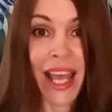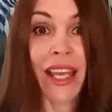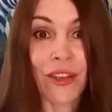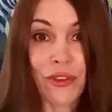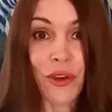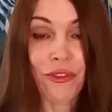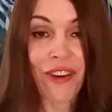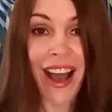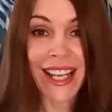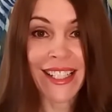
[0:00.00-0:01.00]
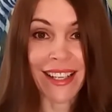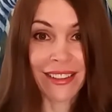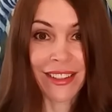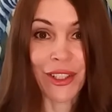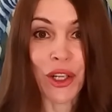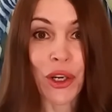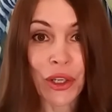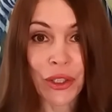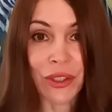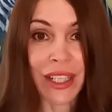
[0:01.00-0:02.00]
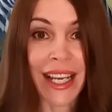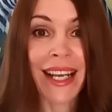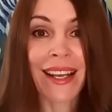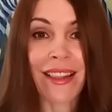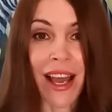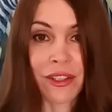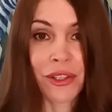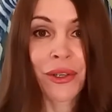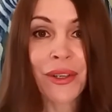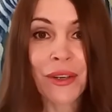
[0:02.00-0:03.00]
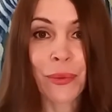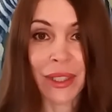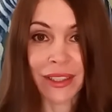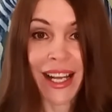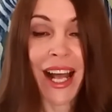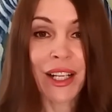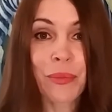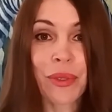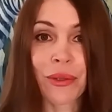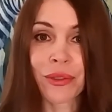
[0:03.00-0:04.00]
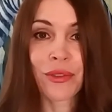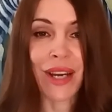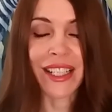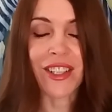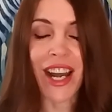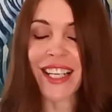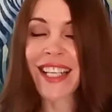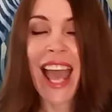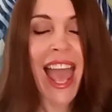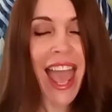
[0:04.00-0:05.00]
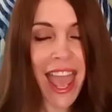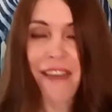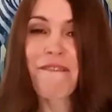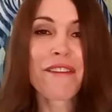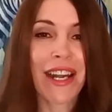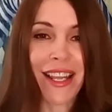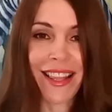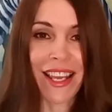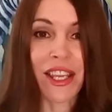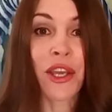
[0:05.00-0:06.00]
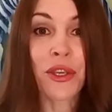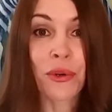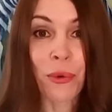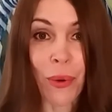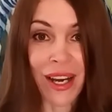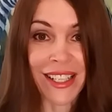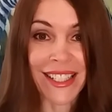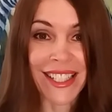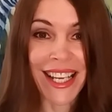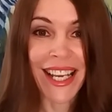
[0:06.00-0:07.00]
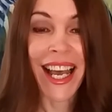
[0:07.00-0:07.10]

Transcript: If you find a little hook, that hook will help you to attract everything you want.